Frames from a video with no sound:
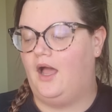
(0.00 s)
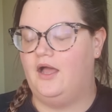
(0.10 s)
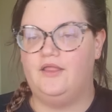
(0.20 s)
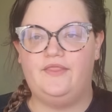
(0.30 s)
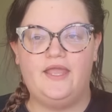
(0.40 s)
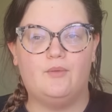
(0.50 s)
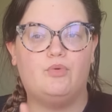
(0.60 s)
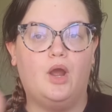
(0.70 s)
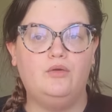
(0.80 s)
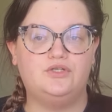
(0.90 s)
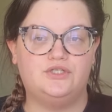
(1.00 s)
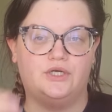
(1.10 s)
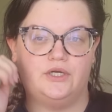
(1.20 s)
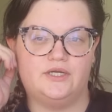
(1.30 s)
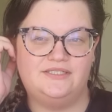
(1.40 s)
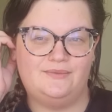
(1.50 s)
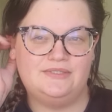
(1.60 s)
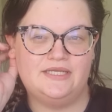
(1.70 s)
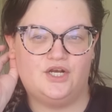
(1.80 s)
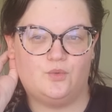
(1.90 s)
uh, they approached her because it
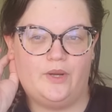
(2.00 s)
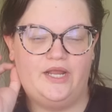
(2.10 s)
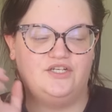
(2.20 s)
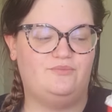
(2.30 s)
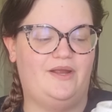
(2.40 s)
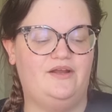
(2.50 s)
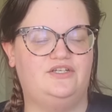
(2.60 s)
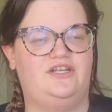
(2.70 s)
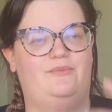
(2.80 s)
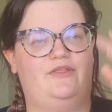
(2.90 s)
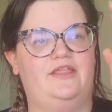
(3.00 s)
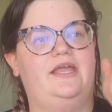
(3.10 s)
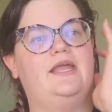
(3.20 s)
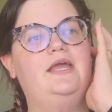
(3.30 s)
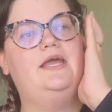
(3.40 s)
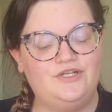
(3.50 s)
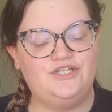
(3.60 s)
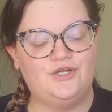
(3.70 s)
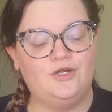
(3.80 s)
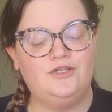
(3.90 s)
was like an arranged marriage type of thing. And when
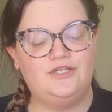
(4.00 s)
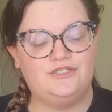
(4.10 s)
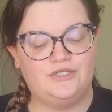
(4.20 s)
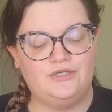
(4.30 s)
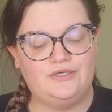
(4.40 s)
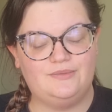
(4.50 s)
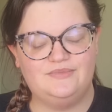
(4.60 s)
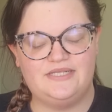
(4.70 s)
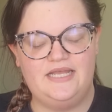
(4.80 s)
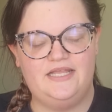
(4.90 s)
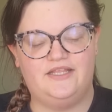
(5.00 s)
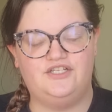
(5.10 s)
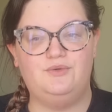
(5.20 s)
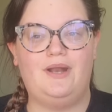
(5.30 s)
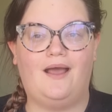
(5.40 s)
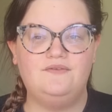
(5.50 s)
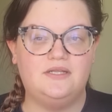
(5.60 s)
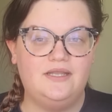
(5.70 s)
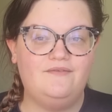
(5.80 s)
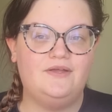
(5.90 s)
she heard the terms that she would have to
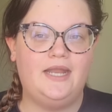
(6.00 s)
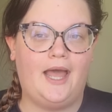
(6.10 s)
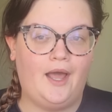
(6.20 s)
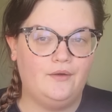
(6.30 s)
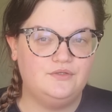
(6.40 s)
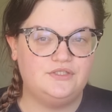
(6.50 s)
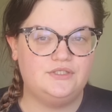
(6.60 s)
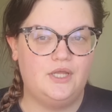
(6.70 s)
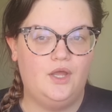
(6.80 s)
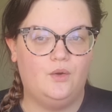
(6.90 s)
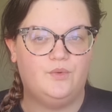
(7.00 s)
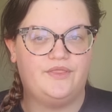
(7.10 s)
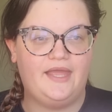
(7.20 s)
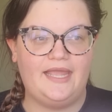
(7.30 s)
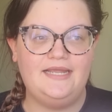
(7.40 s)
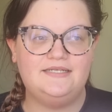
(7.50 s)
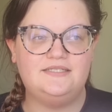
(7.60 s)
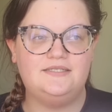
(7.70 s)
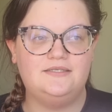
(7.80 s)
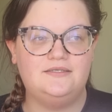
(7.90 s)
live in a house with
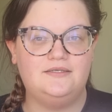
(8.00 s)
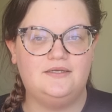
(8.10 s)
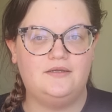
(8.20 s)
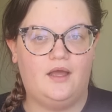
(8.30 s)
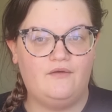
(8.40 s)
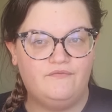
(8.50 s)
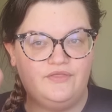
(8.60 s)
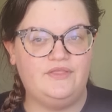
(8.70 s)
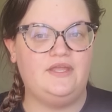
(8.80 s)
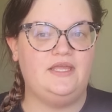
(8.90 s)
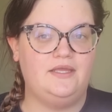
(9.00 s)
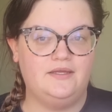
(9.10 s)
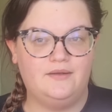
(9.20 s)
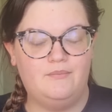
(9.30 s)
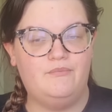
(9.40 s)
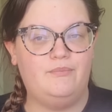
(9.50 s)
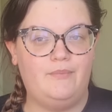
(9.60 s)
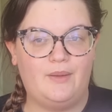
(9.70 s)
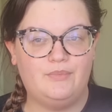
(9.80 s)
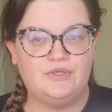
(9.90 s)
eight of the
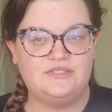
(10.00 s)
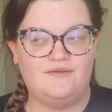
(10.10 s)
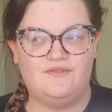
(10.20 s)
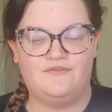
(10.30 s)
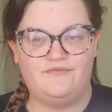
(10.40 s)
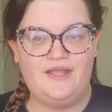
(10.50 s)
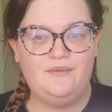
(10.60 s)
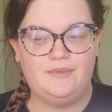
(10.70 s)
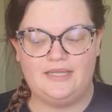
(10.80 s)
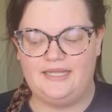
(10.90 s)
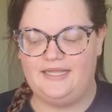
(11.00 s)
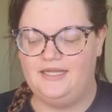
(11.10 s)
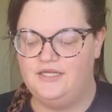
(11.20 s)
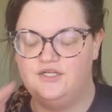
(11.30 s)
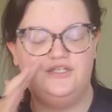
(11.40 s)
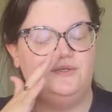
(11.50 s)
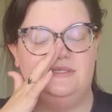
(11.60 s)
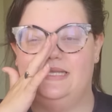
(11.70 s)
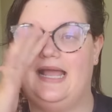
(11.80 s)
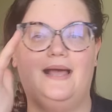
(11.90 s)
members of the family, she
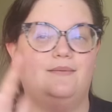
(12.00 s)
was like,